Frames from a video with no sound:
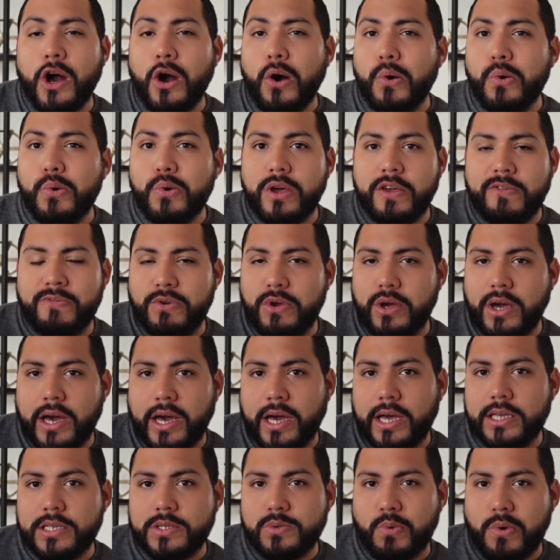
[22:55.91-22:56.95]
oh, if you
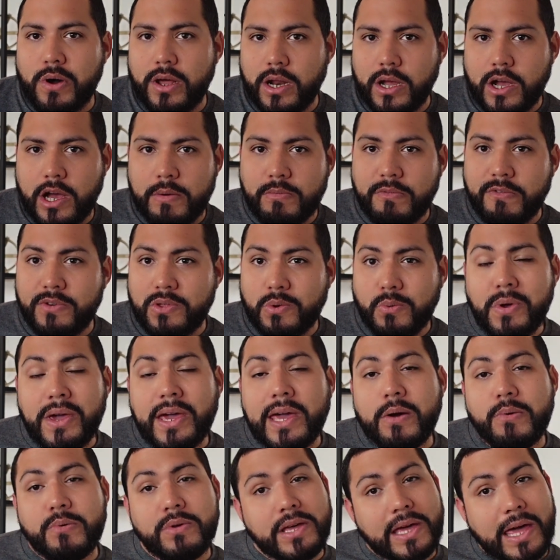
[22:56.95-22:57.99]
guys want to come over the
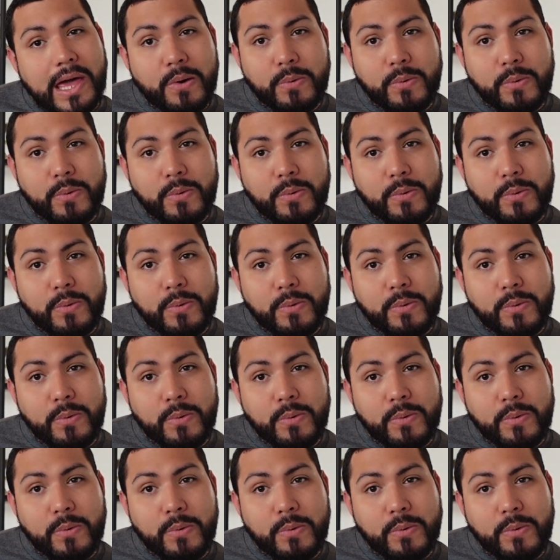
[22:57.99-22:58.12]
weekend, we're like,